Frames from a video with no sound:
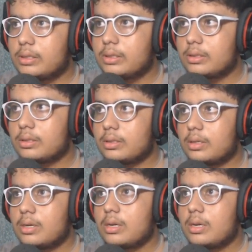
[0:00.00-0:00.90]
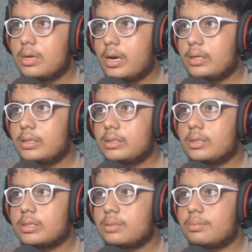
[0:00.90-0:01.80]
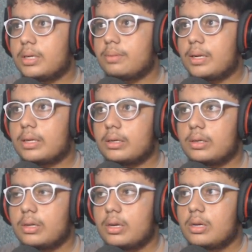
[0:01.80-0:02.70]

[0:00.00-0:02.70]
this and is just multiplying it.